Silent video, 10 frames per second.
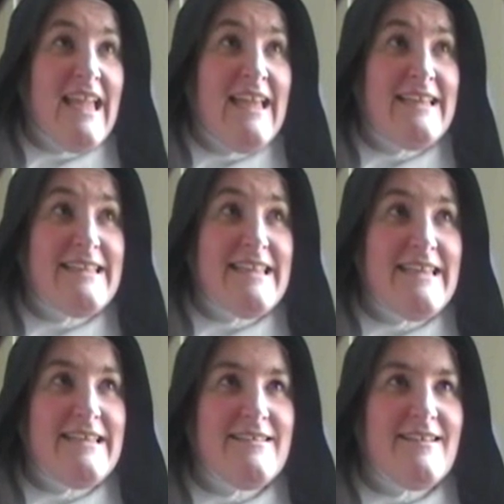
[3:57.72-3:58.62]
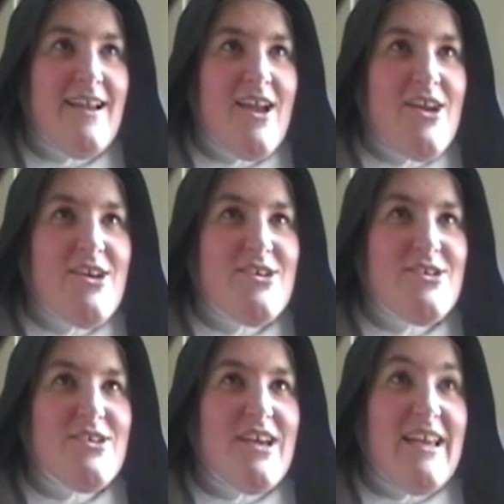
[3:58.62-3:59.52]
And then
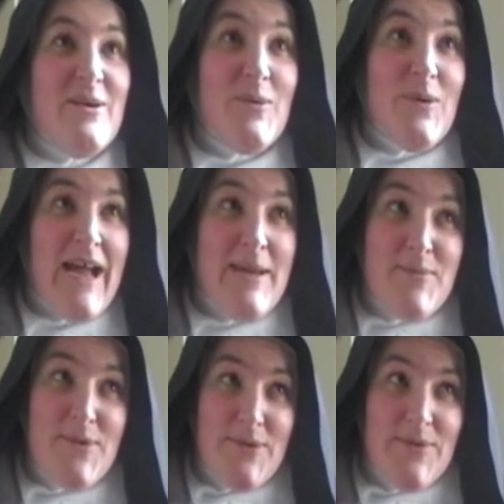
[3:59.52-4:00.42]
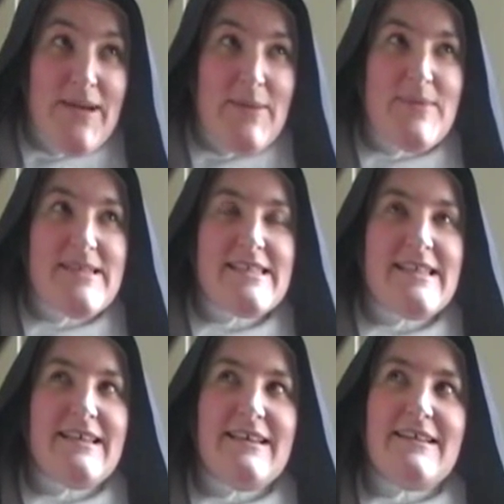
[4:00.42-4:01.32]
in April, it was
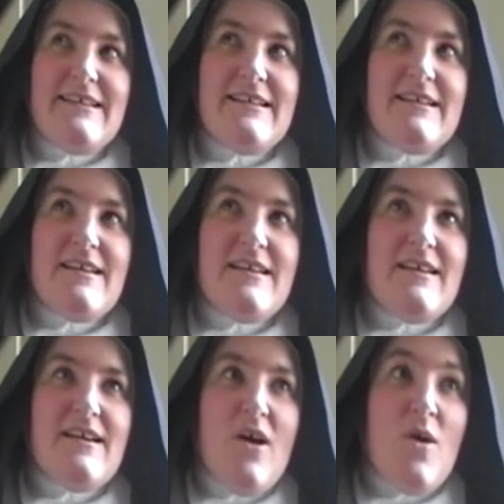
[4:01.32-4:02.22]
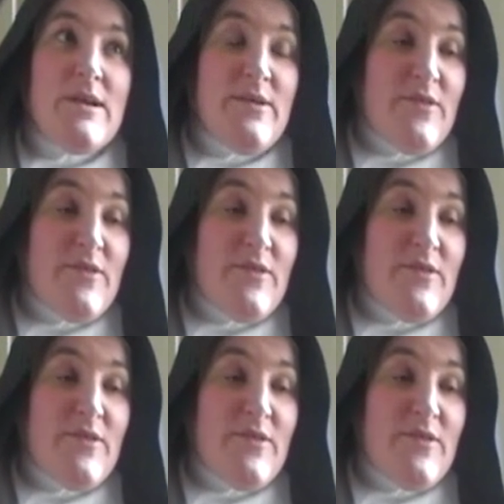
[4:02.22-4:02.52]
the Holy